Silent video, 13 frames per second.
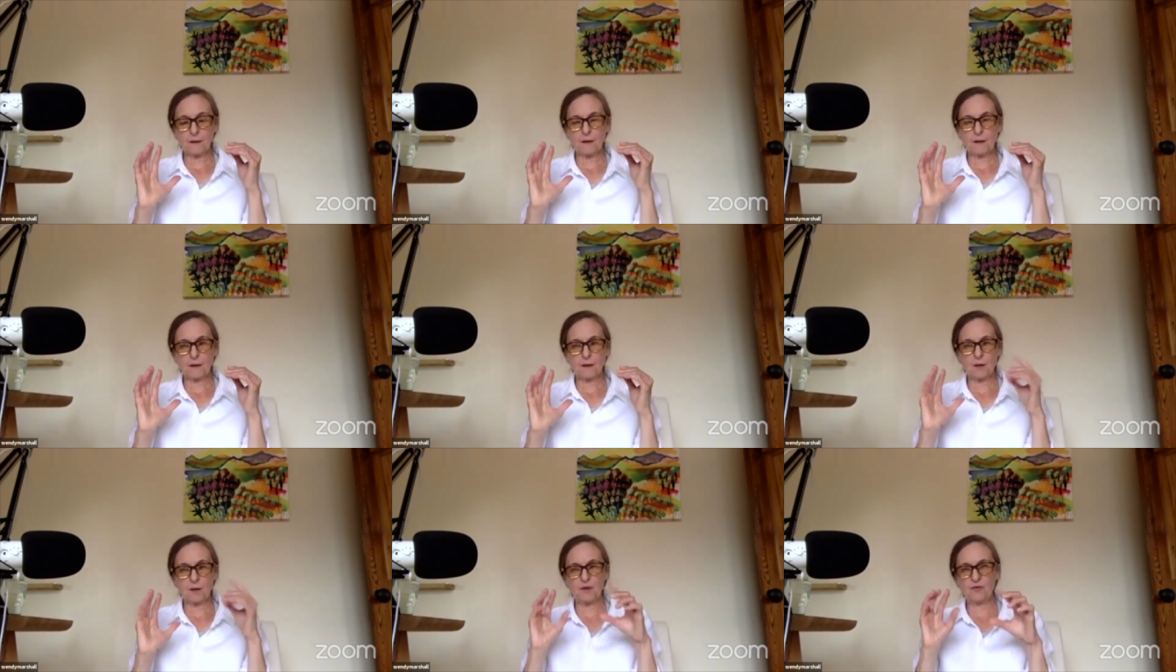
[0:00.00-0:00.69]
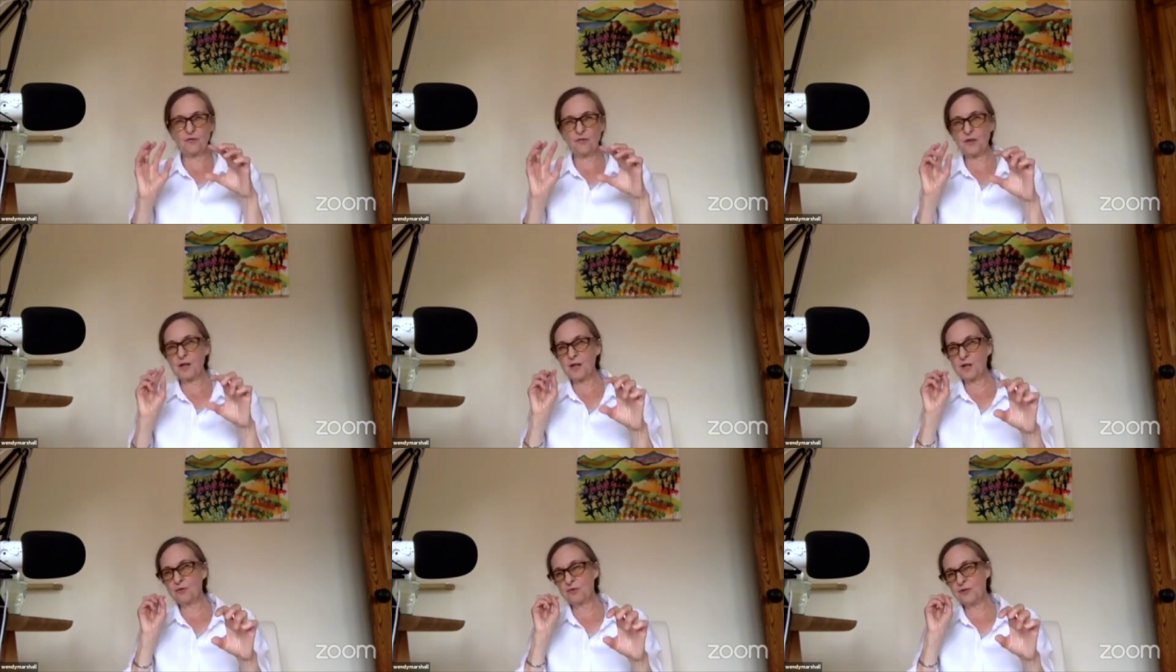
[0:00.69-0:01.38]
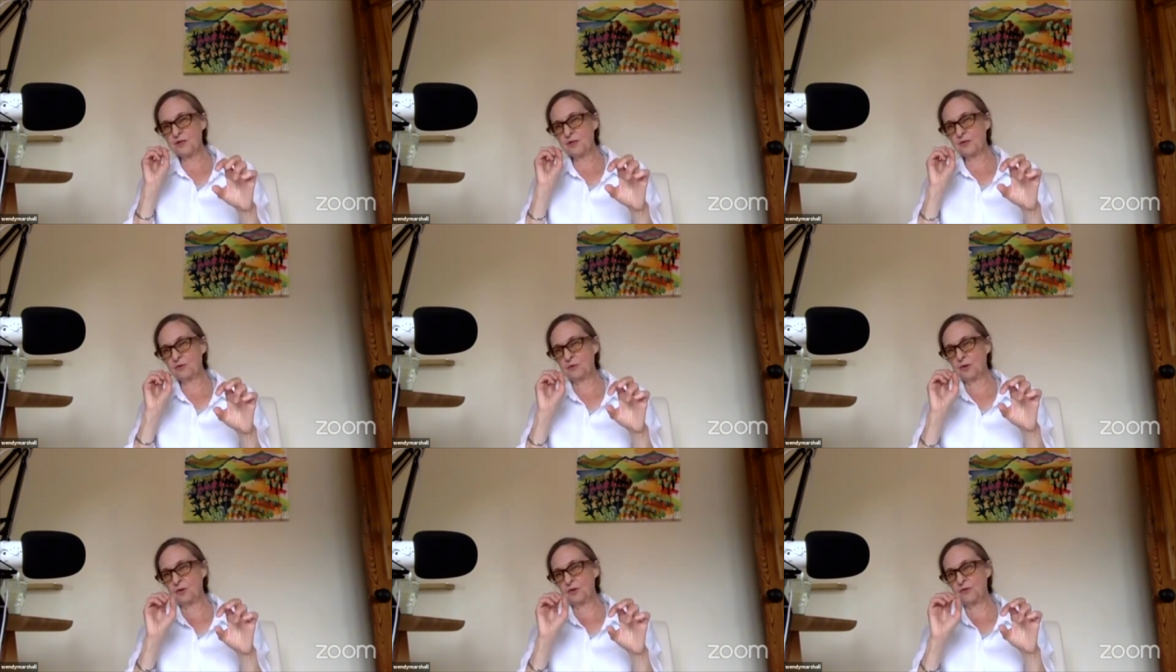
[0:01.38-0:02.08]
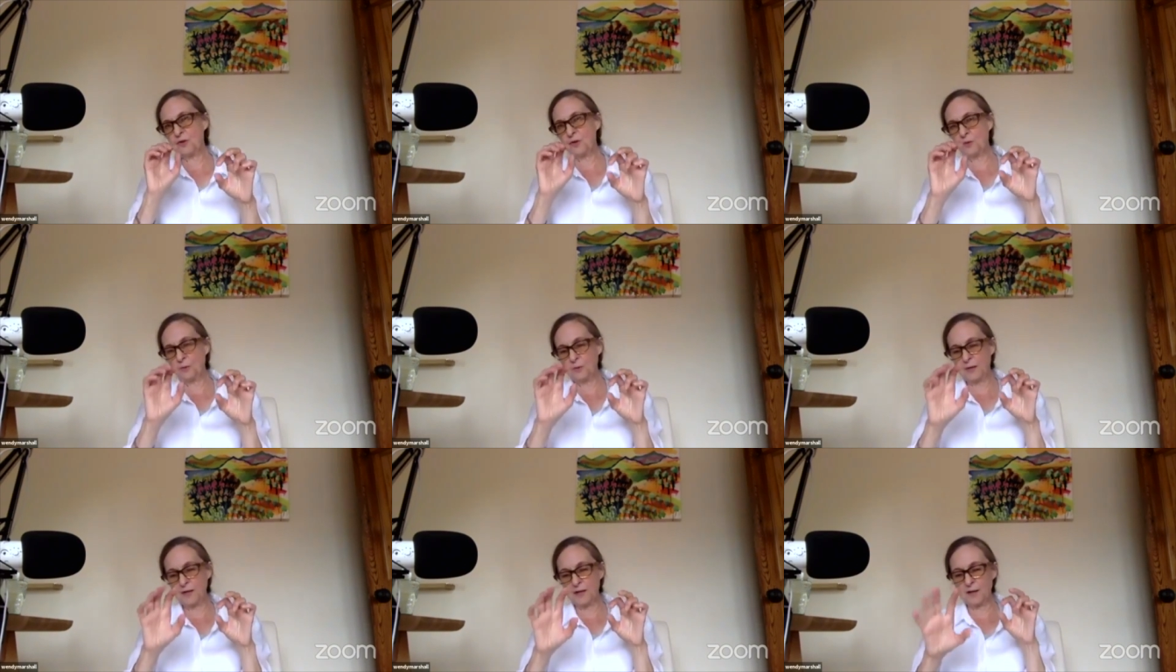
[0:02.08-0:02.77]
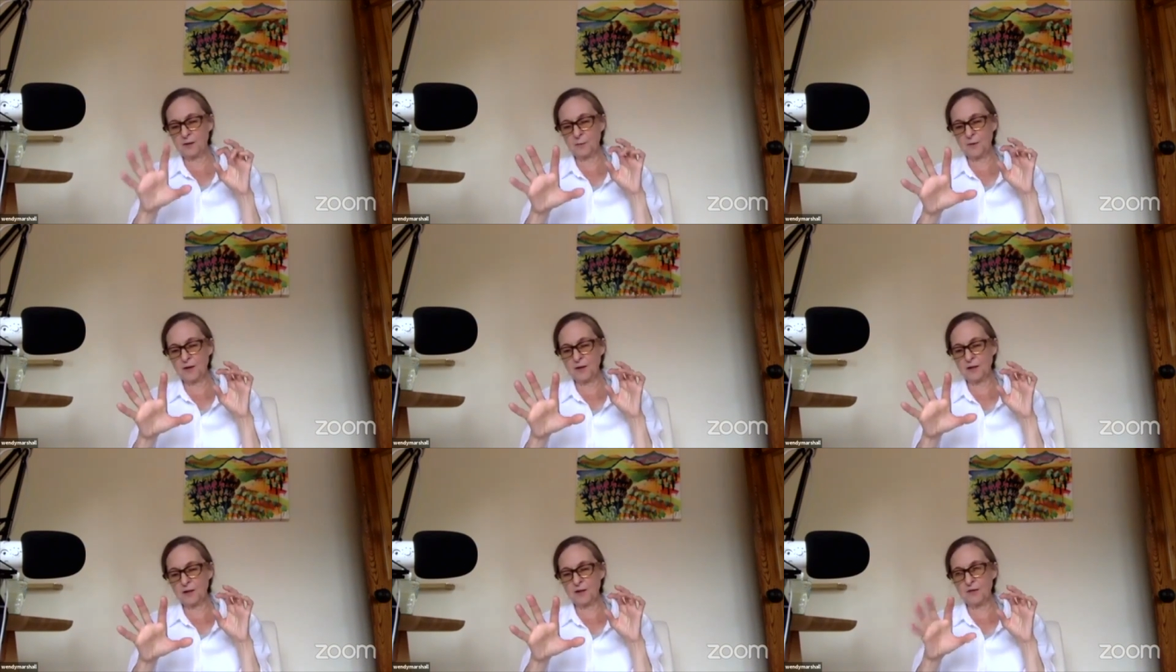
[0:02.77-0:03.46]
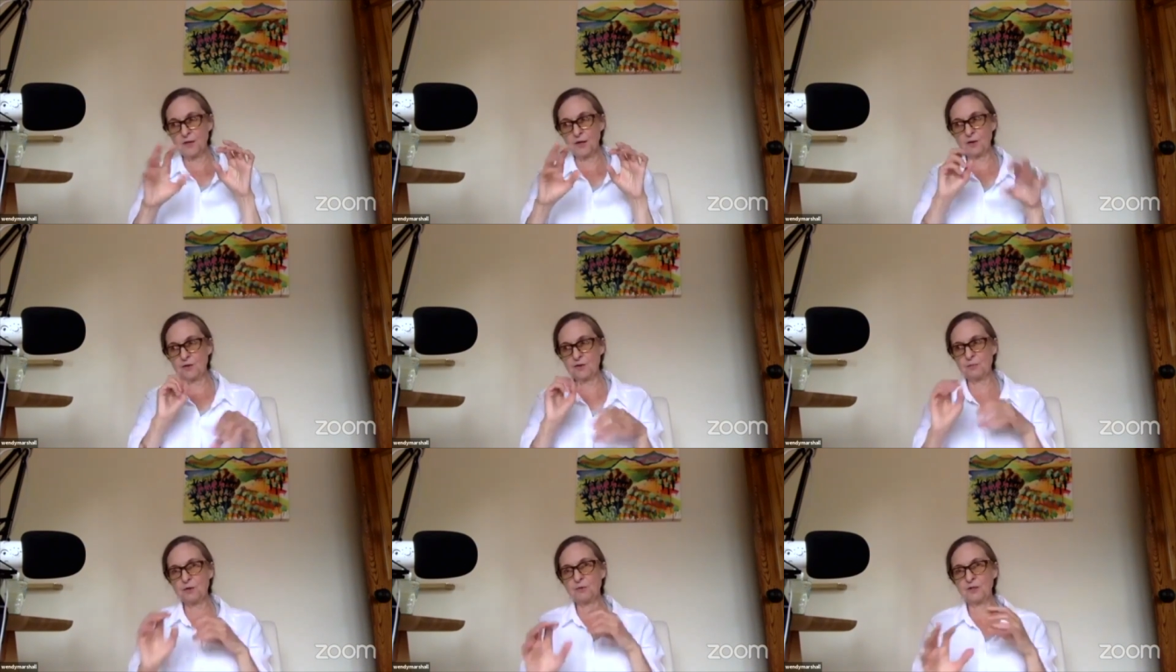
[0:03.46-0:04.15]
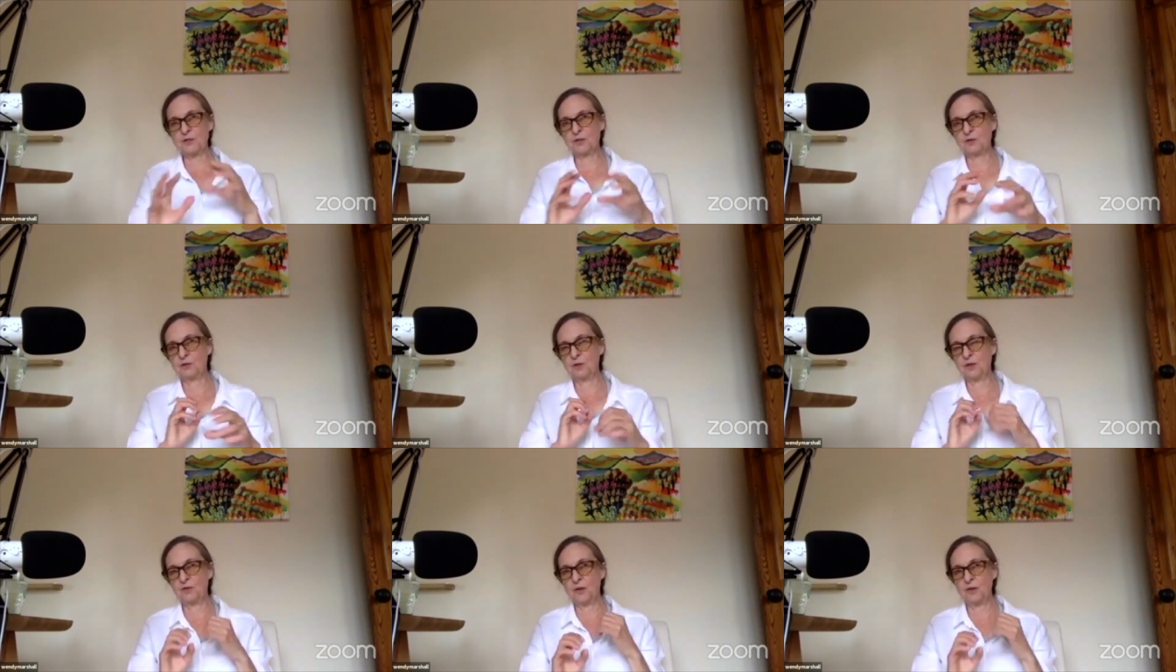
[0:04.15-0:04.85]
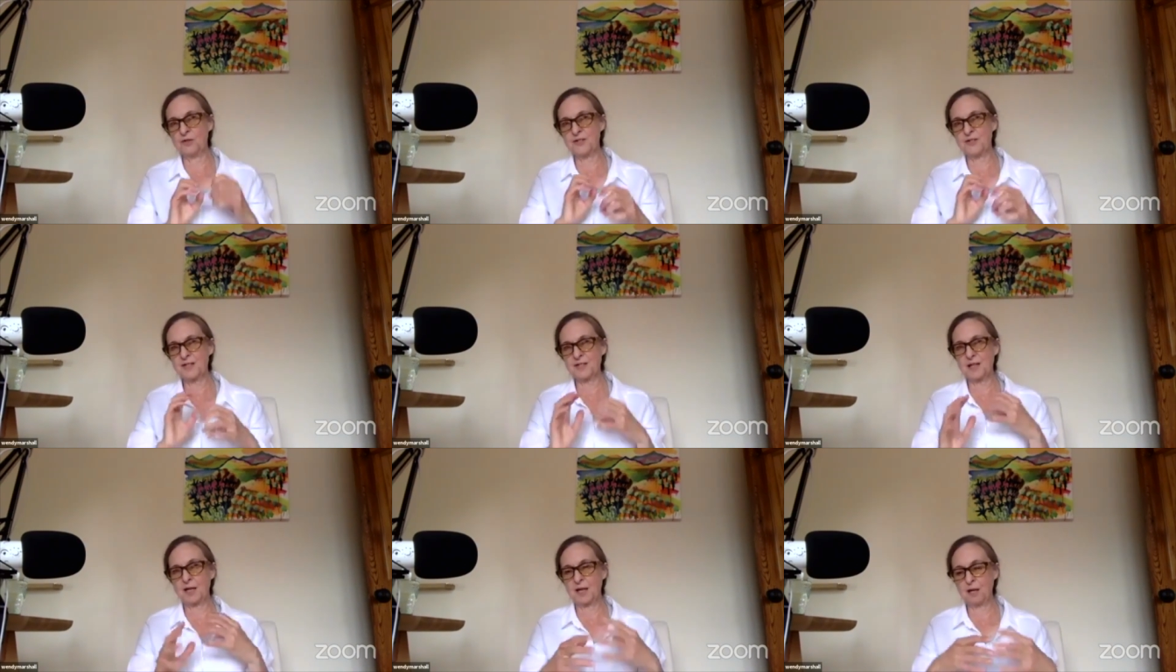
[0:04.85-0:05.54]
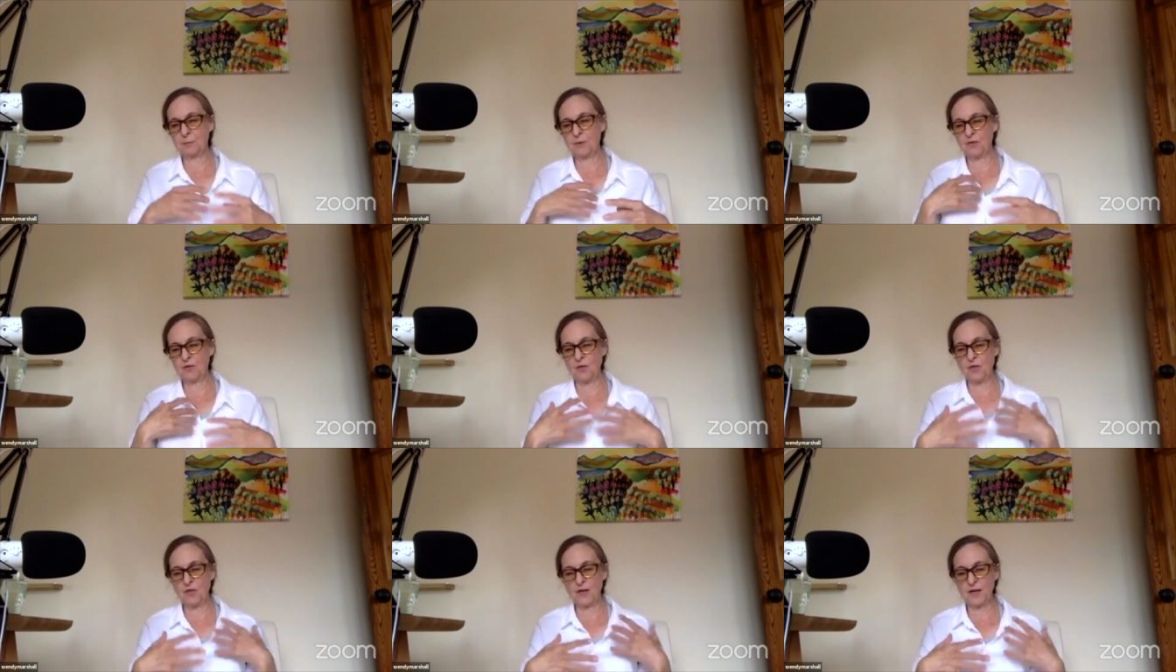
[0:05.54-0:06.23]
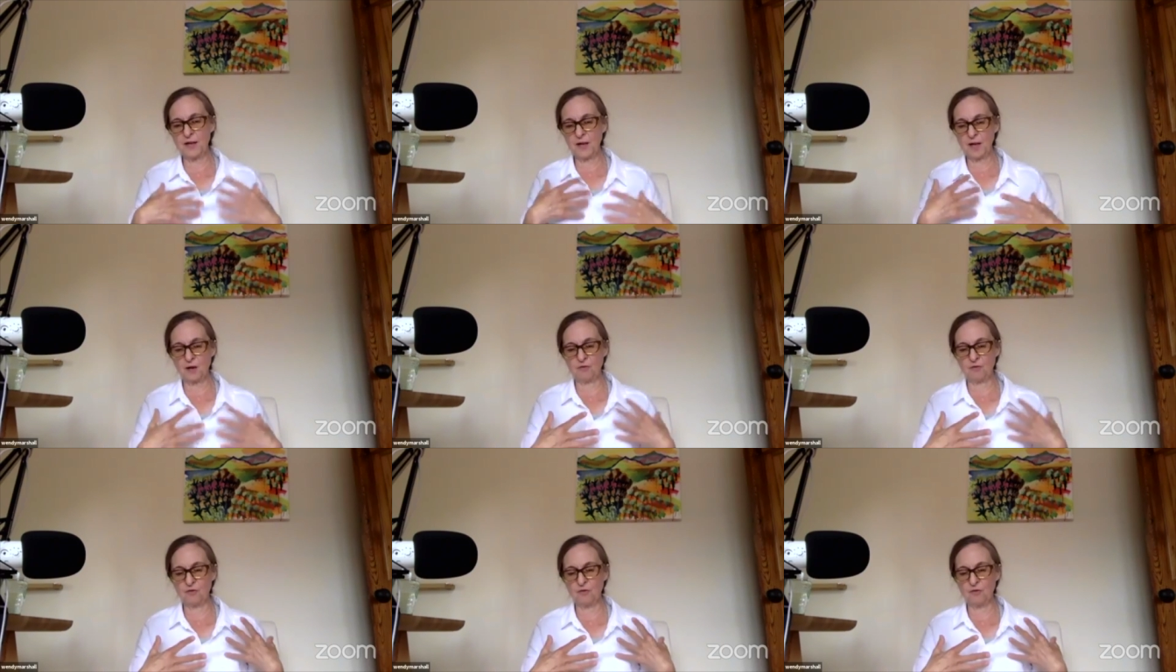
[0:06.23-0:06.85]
Now, if they're critical of you in any way, they're going to be critical of others. That's a habit that they have.